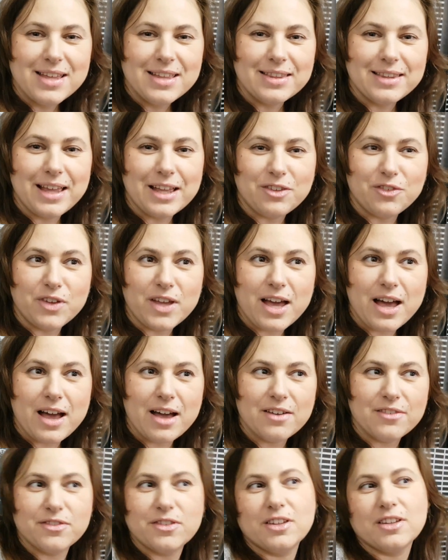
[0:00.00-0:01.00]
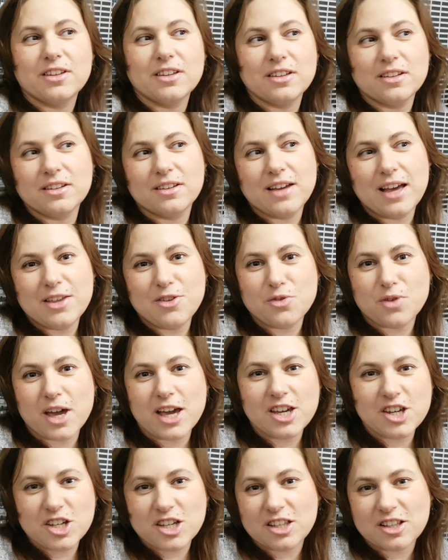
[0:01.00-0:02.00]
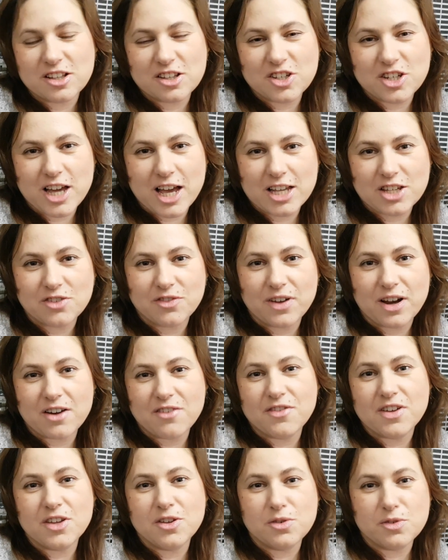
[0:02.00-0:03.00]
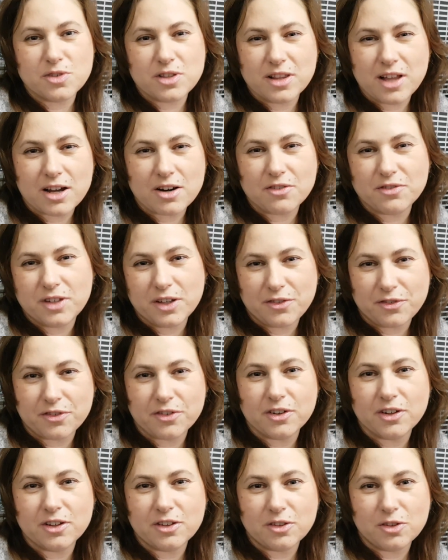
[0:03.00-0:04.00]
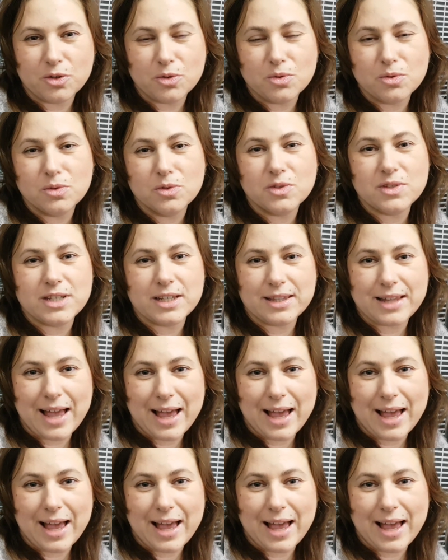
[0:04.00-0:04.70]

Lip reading: that we have the educational chess, where we use a lot of different tools and